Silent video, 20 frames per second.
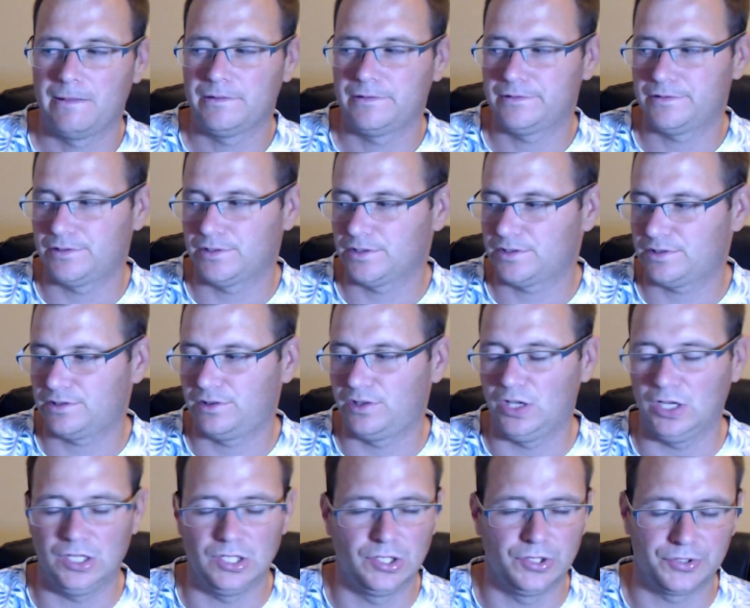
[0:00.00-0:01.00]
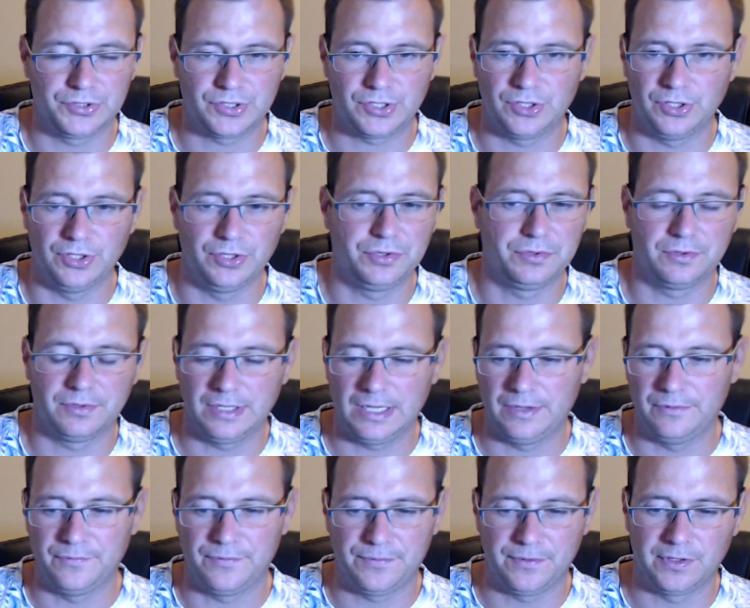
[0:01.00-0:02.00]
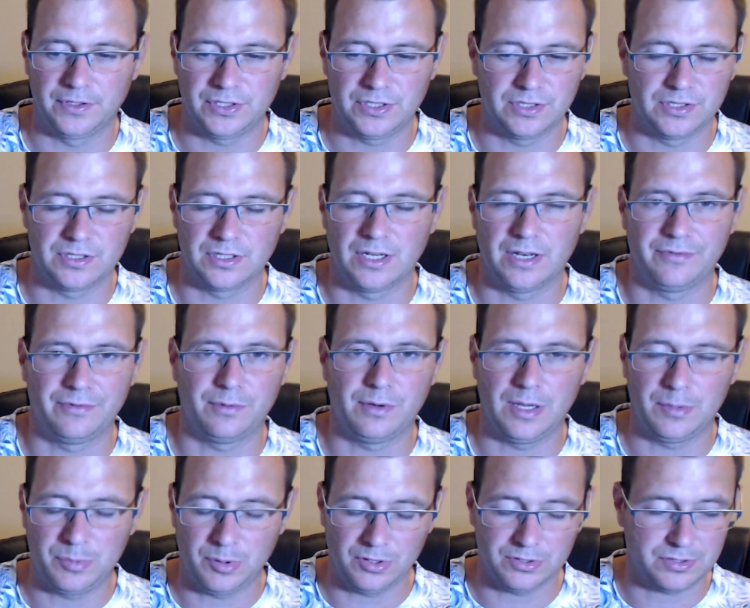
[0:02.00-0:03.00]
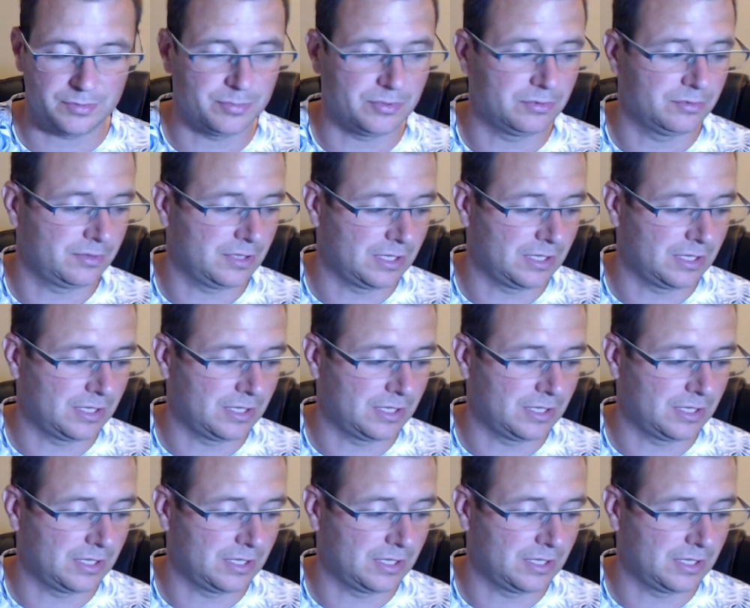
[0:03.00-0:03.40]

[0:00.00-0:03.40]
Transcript: just that looks good and functions in every way possible,